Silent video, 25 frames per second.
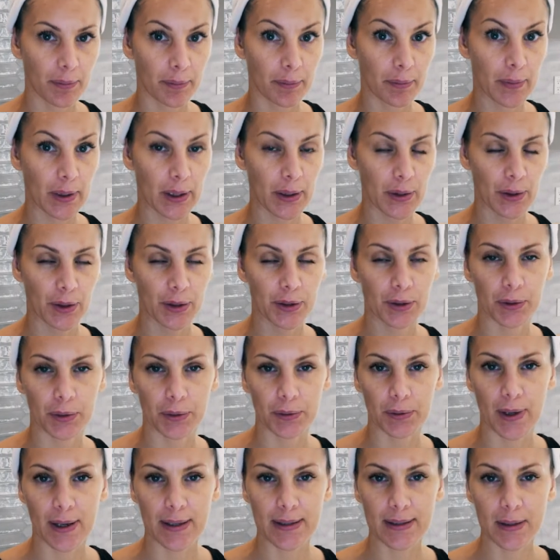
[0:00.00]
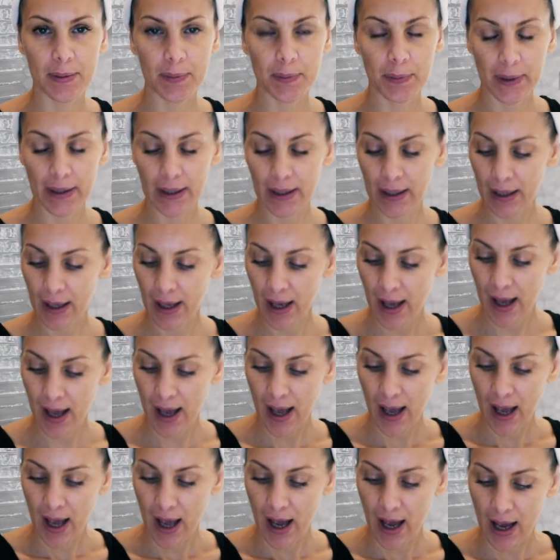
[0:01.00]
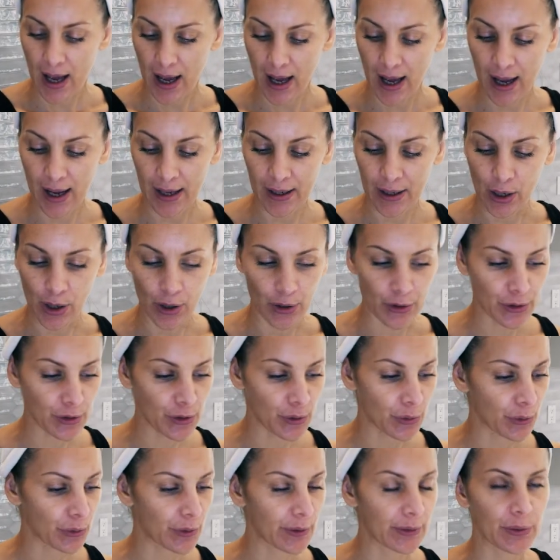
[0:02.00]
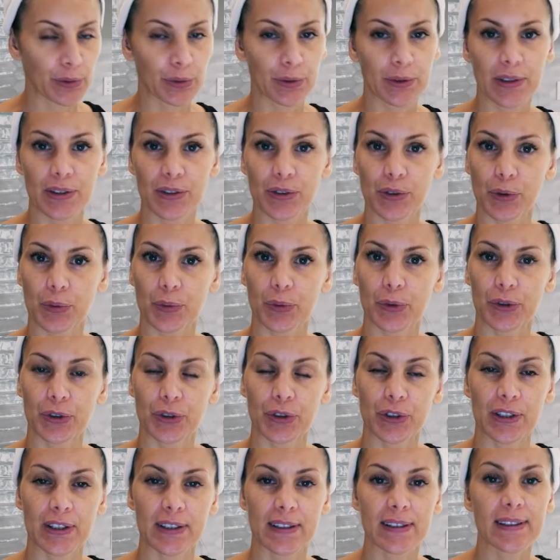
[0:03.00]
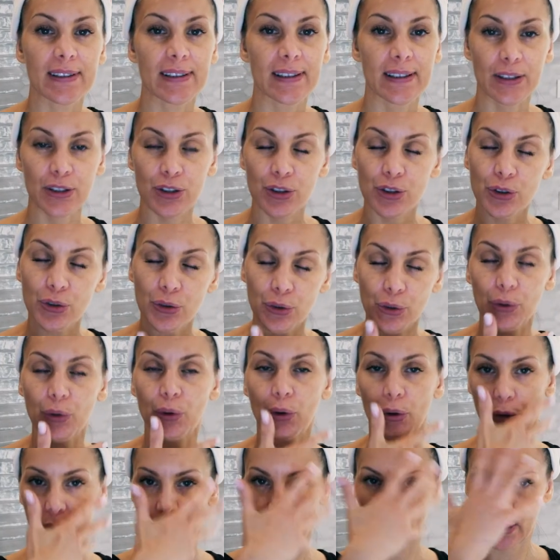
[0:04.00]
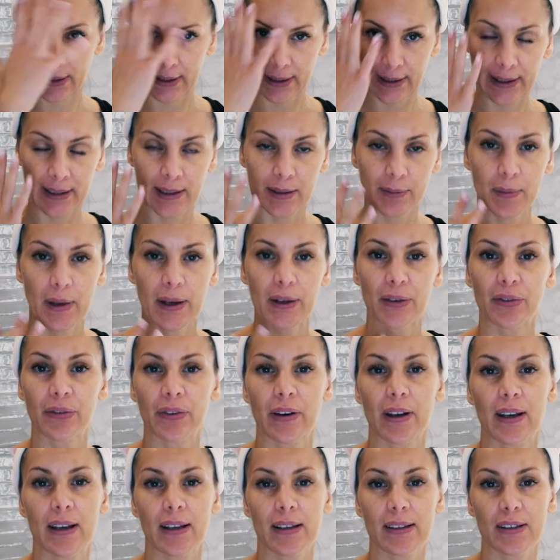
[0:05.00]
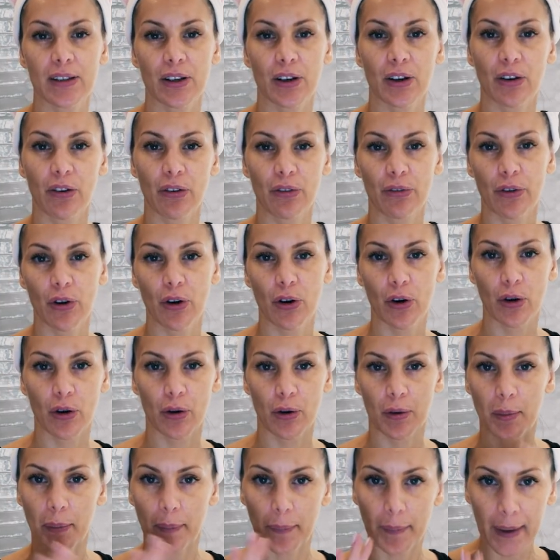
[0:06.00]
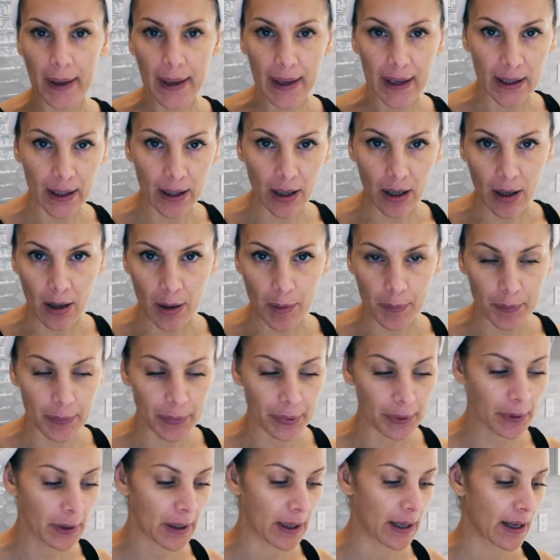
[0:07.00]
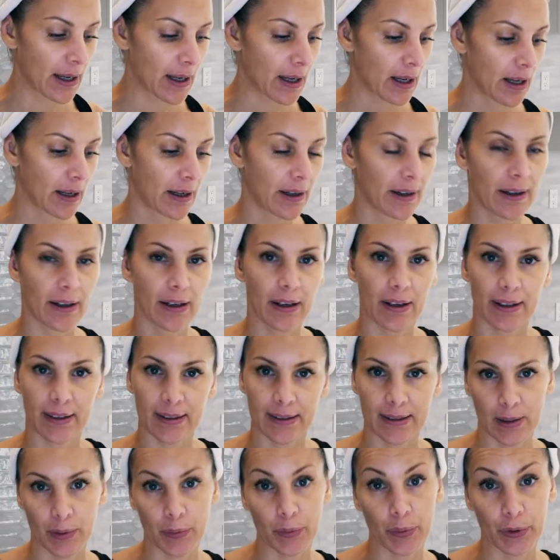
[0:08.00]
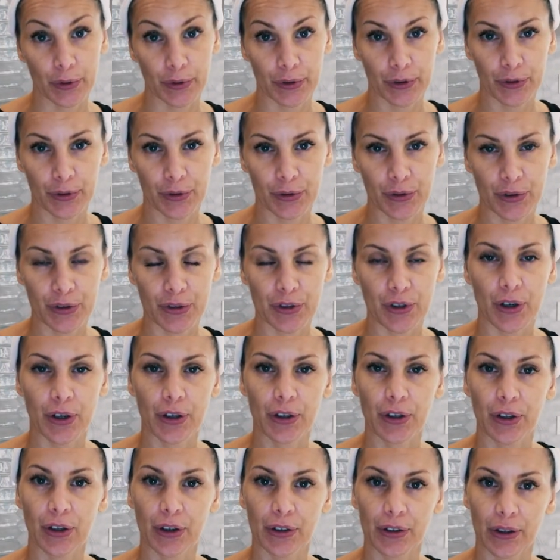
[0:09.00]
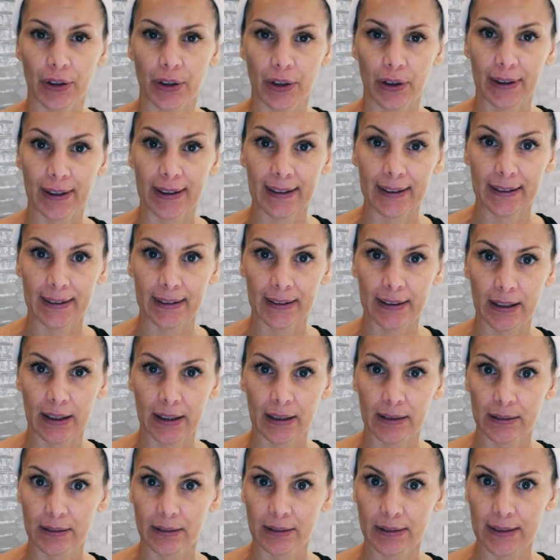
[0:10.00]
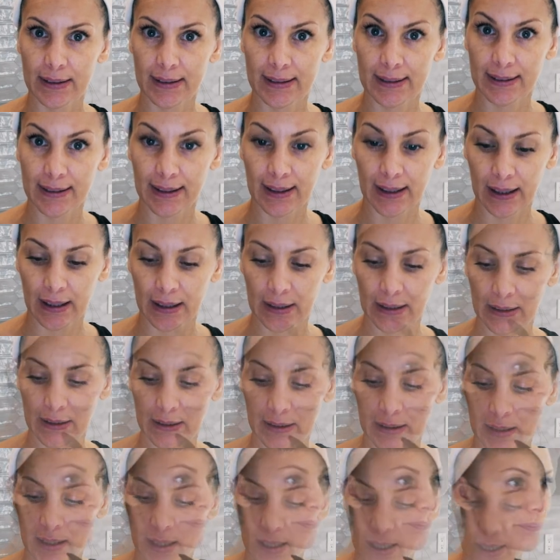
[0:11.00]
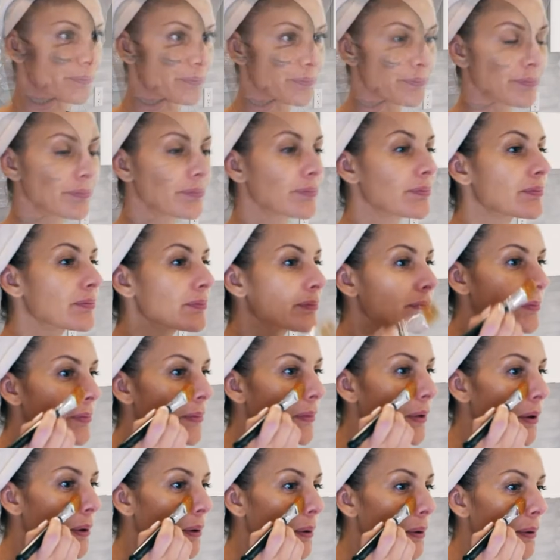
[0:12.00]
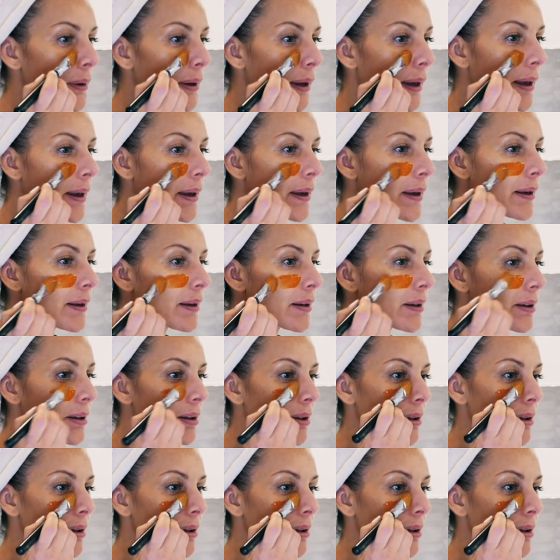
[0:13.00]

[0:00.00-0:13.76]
miracle recipe. I also took this opportunity to clean my face of all makeup. It's important to start on a clean skin. Okay,